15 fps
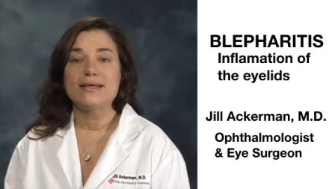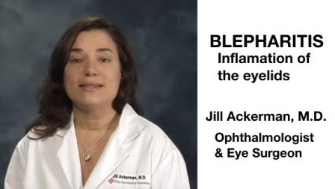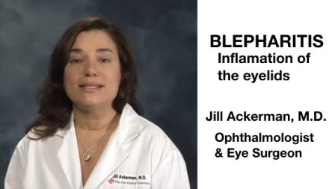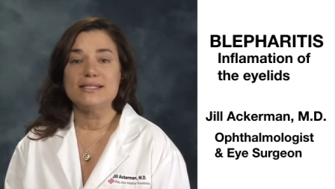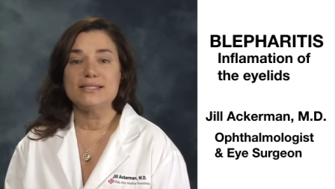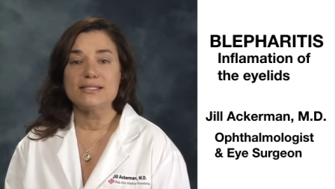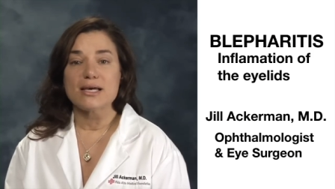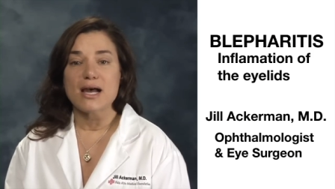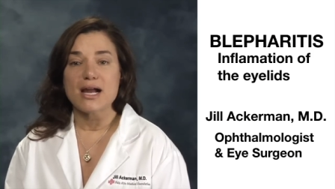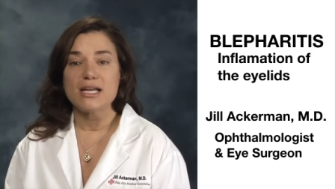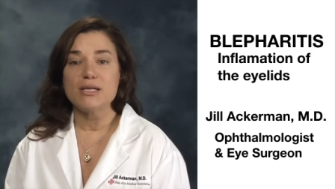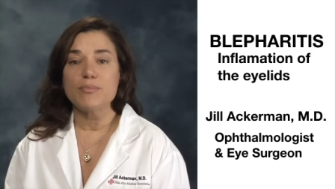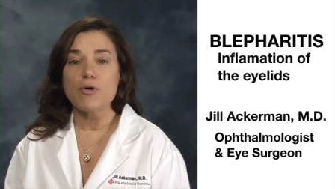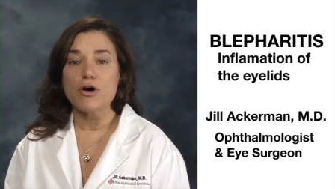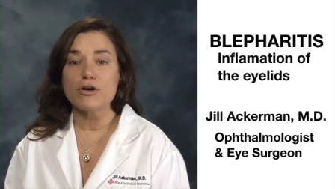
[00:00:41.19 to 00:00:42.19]
These
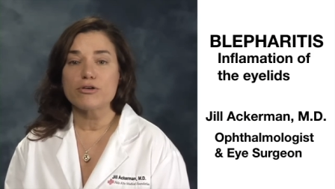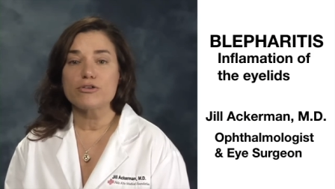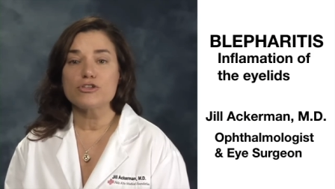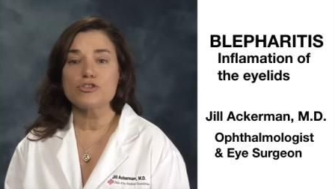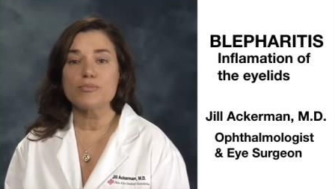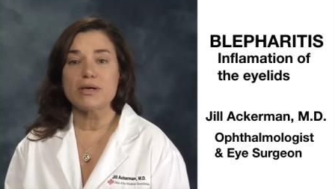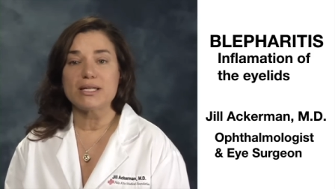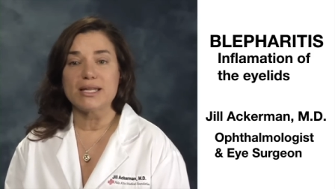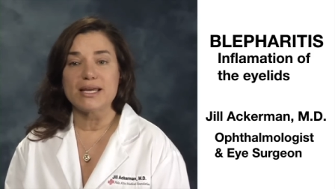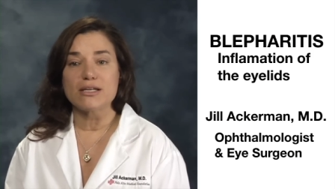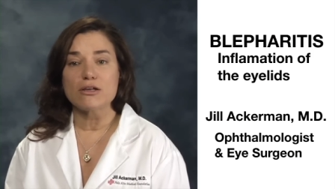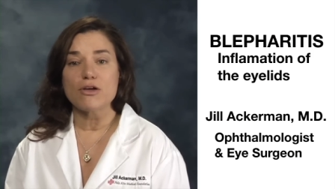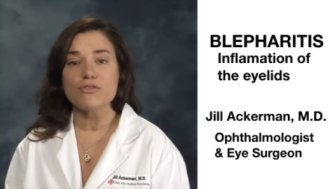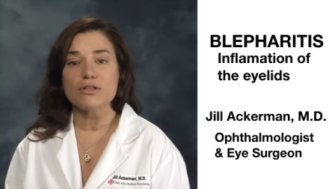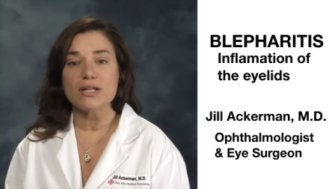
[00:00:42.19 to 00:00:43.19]
tiny particles may
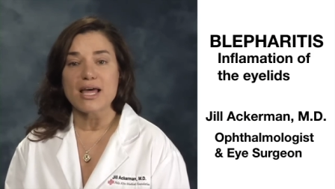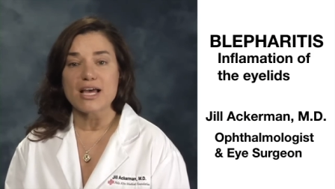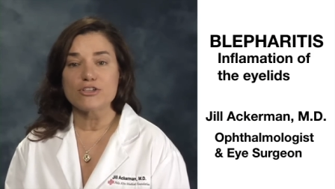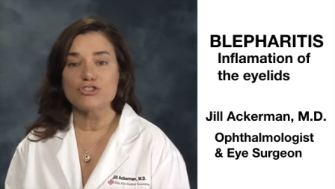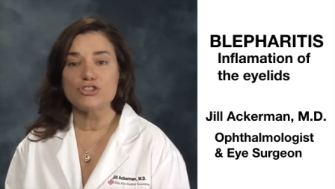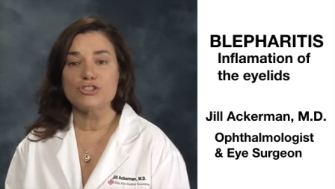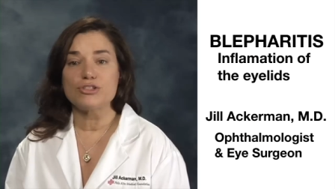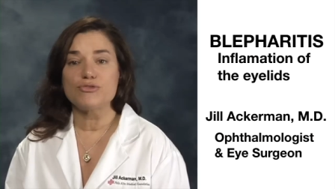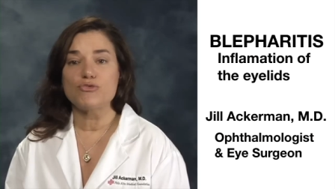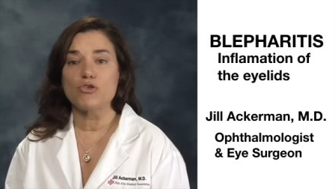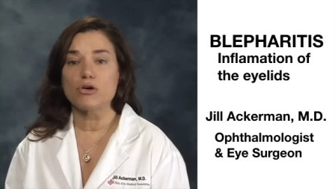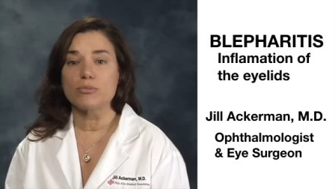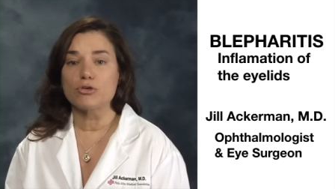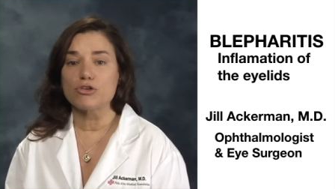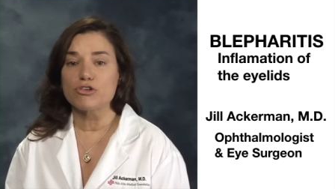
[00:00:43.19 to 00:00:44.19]
land on the lashes and
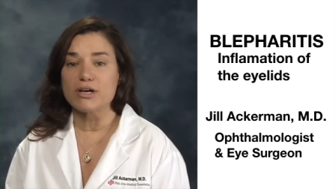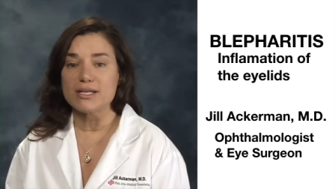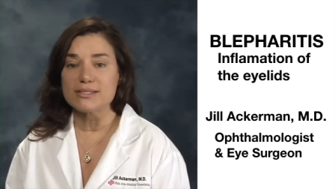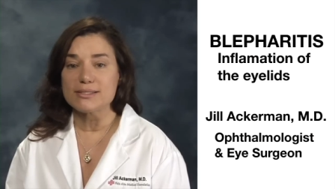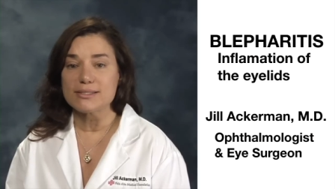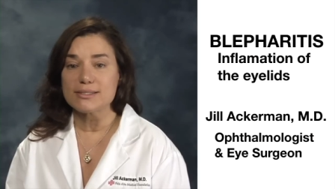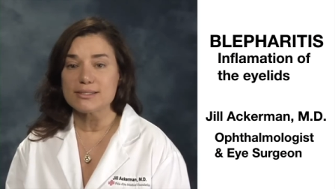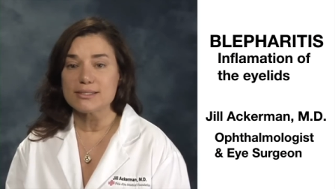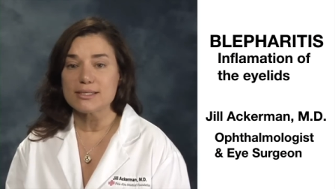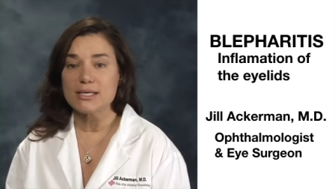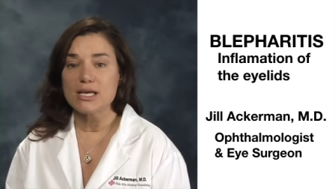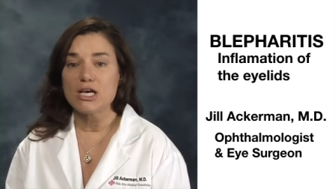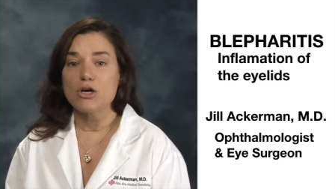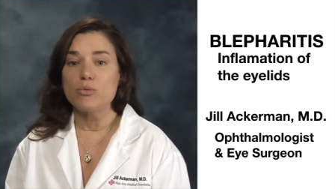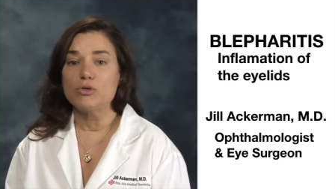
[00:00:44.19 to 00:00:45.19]
form crusts,
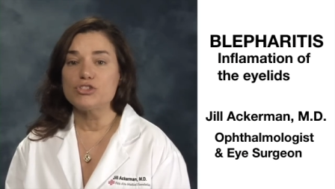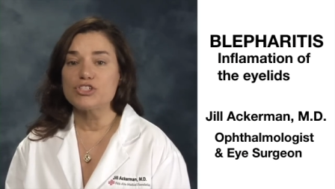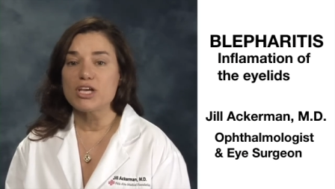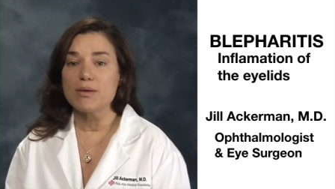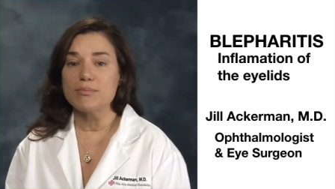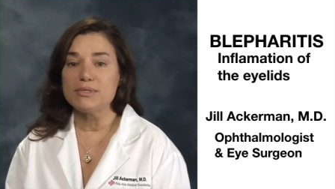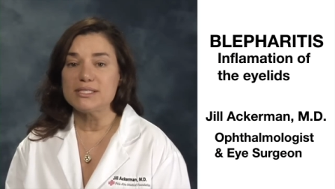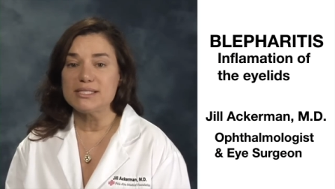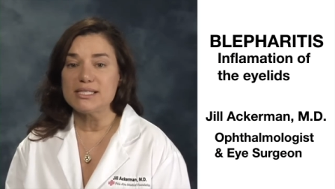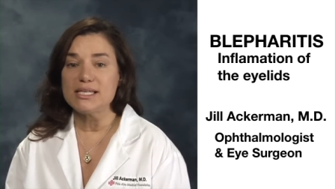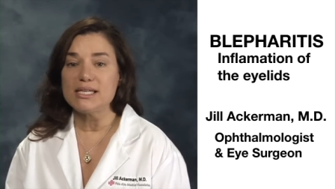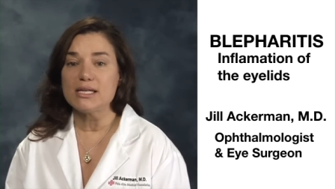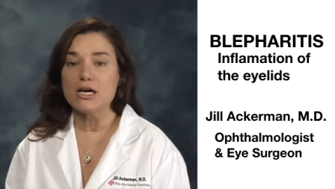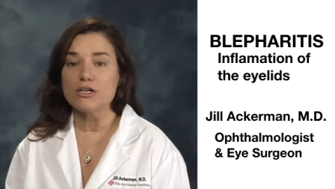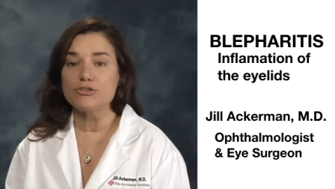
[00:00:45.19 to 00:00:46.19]
which can be
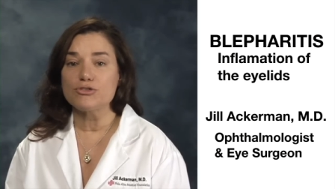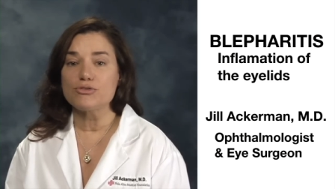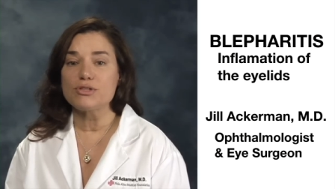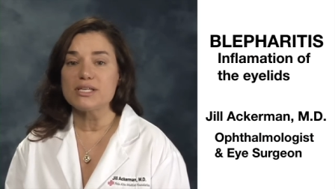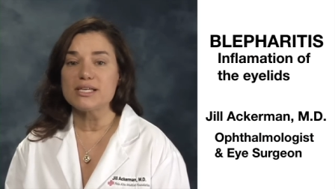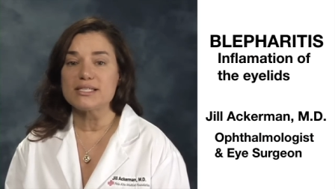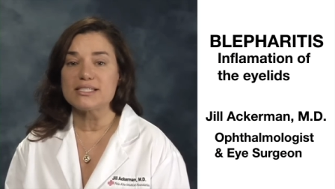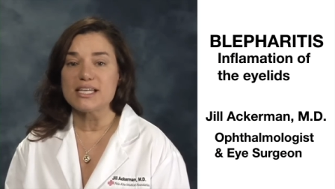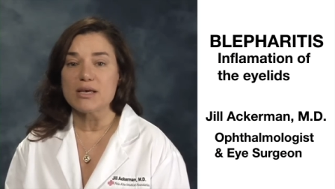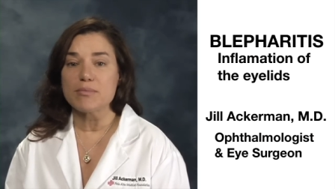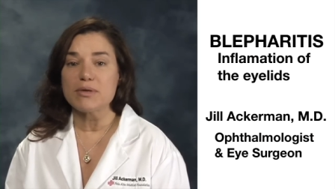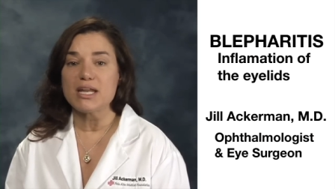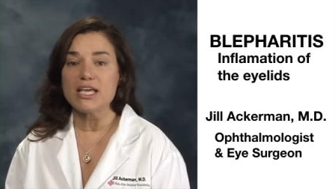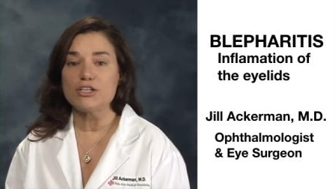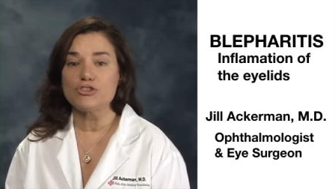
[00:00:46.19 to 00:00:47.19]
seen under the
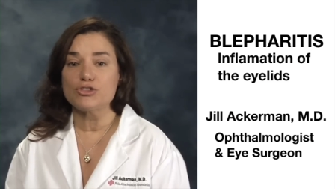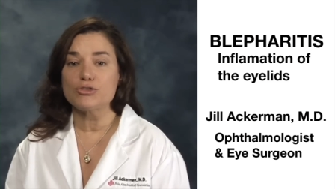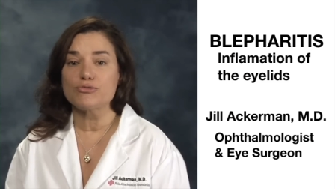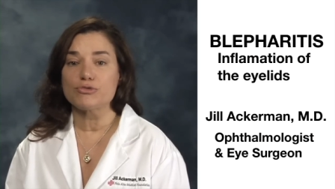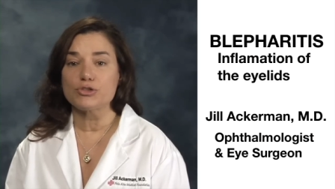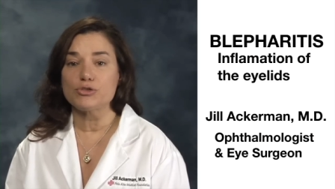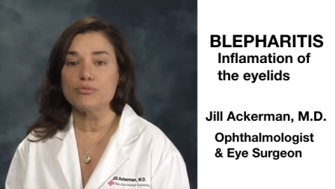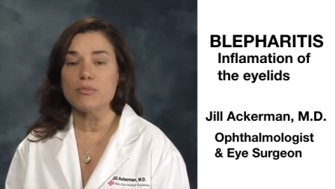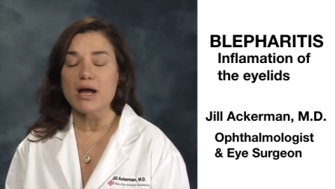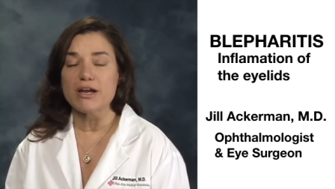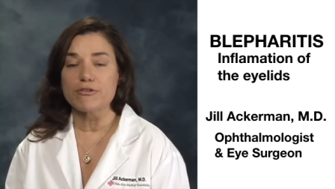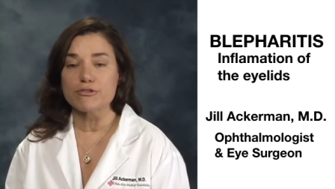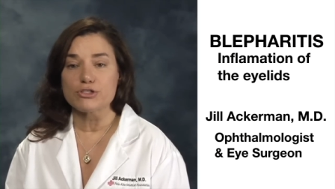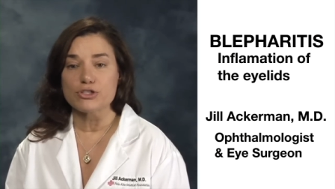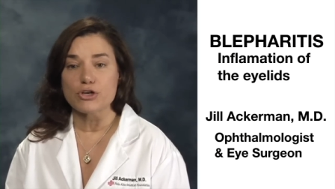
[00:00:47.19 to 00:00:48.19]
examination room
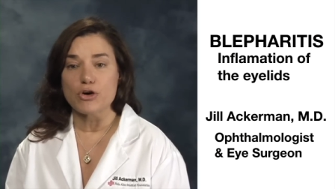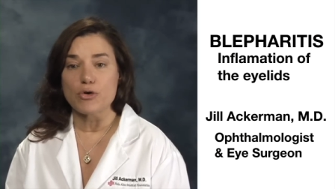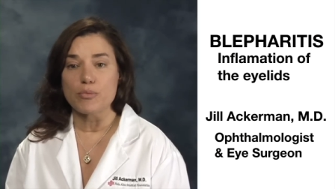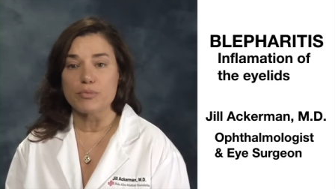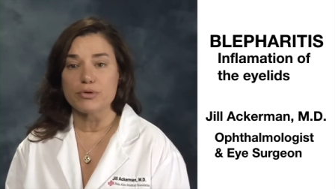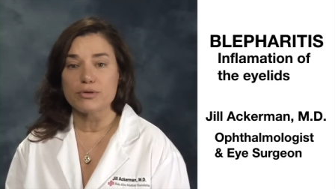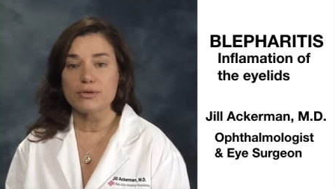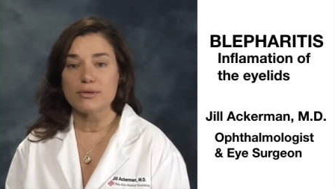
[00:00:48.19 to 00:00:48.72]
microscope.